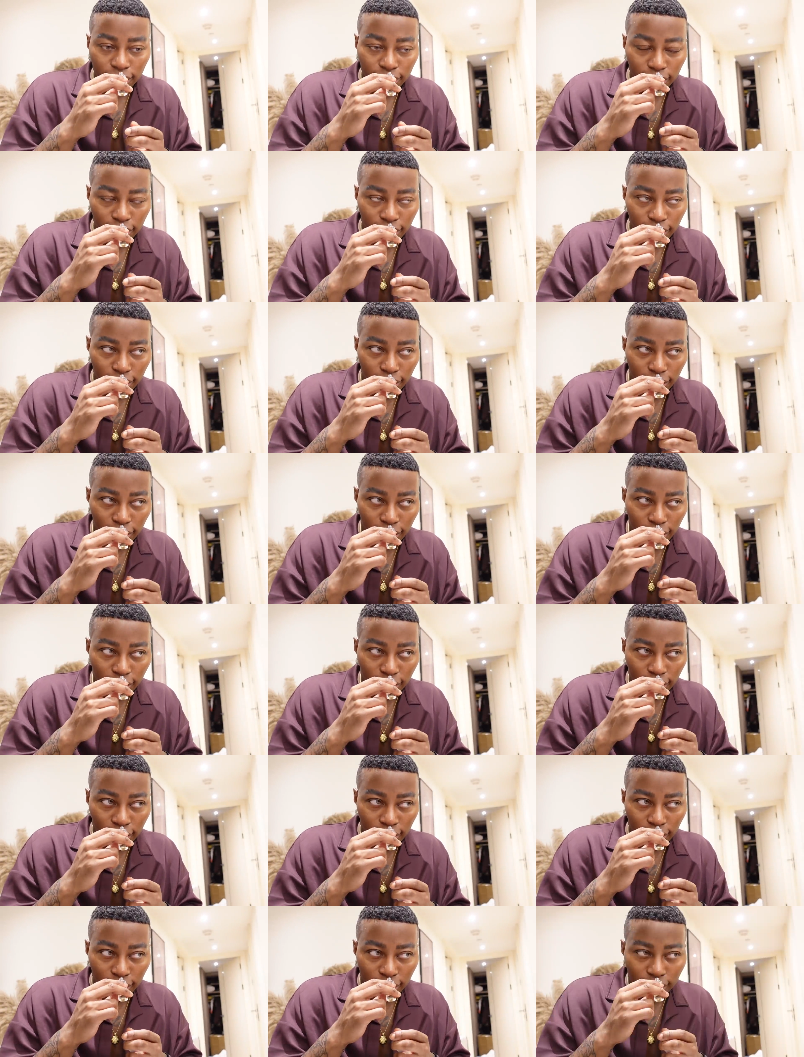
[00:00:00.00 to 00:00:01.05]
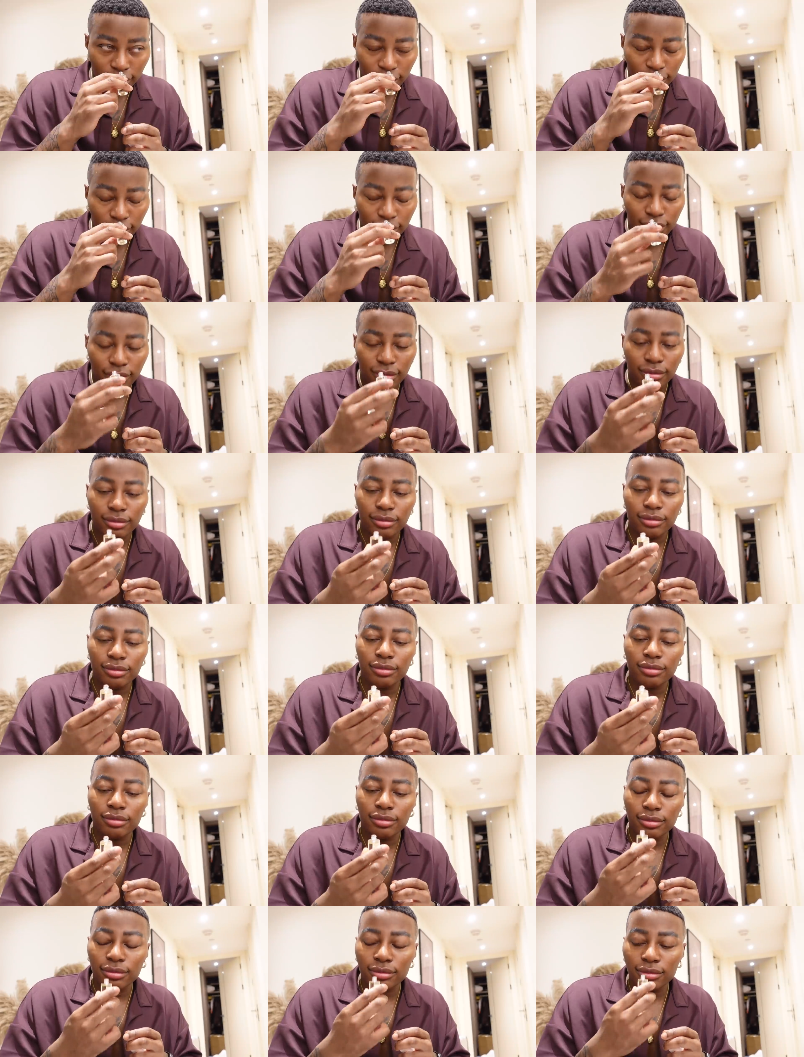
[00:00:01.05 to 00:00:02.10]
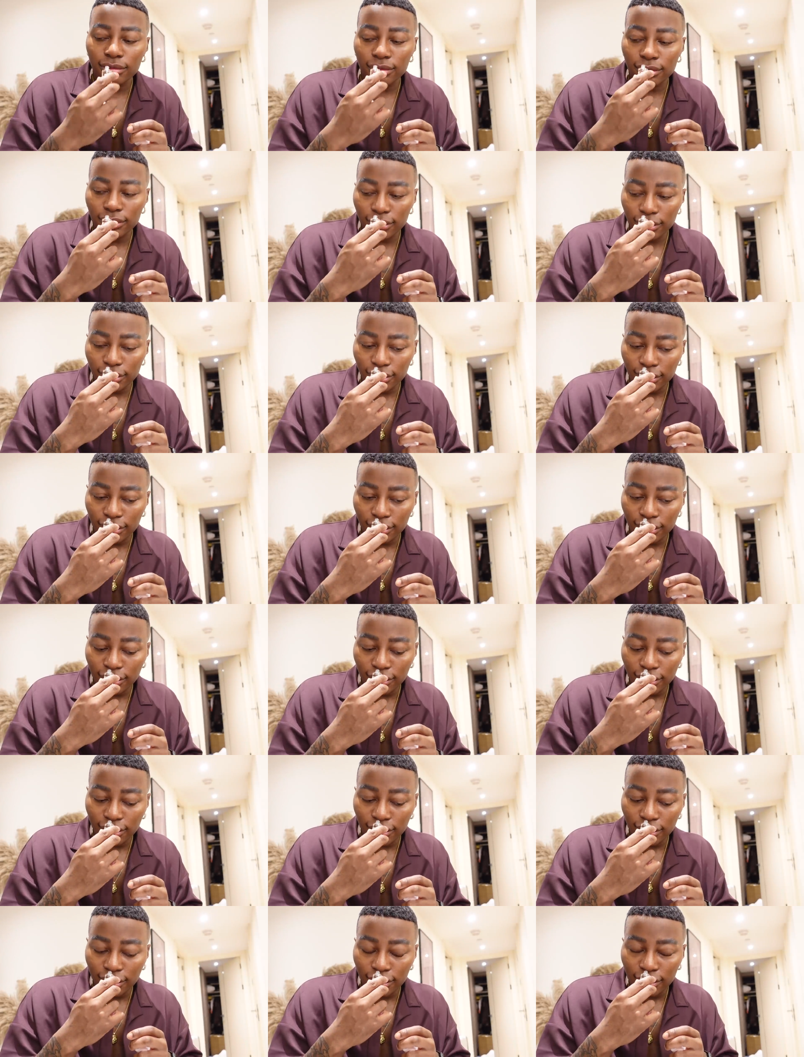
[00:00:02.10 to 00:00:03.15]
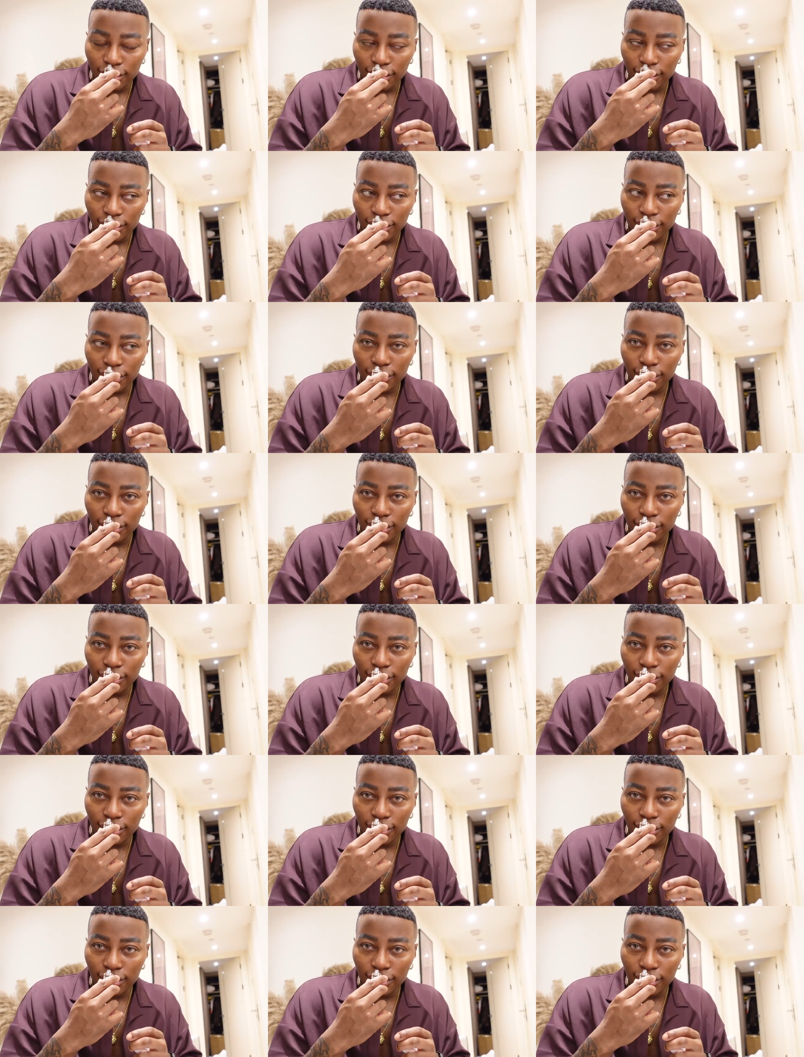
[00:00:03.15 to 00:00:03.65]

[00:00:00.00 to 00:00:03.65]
No one is speaking in this clip.